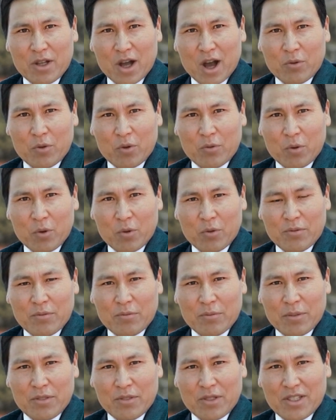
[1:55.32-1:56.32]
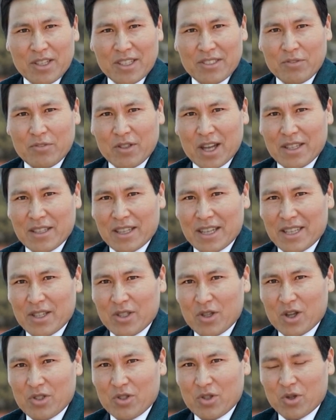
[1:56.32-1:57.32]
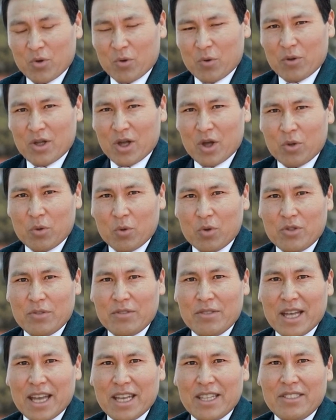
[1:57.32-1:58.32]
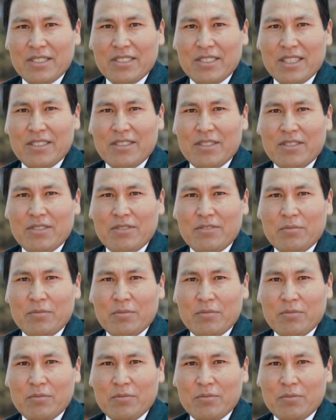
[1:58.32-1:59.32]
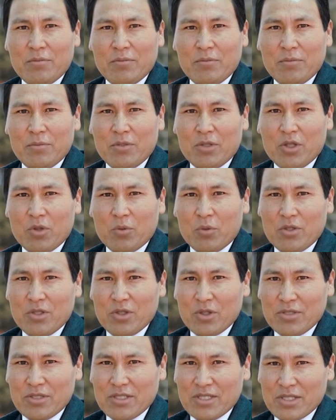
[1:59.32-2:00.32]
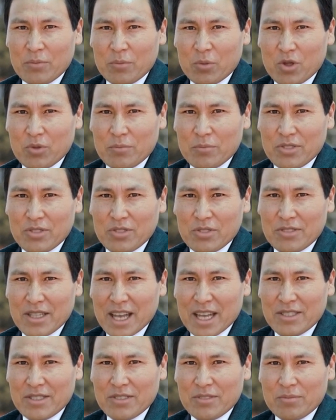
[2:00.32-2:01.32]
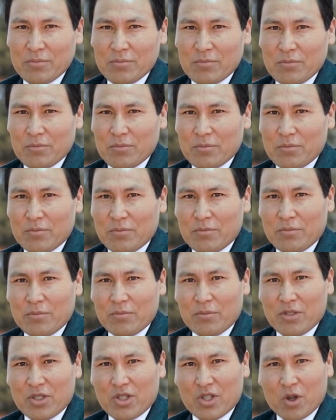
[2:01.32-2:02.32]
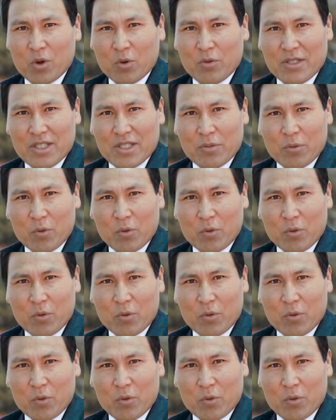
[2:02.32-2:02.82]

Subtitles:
Our proposed method is validated on two real-world data sets. The results, experimental data, show that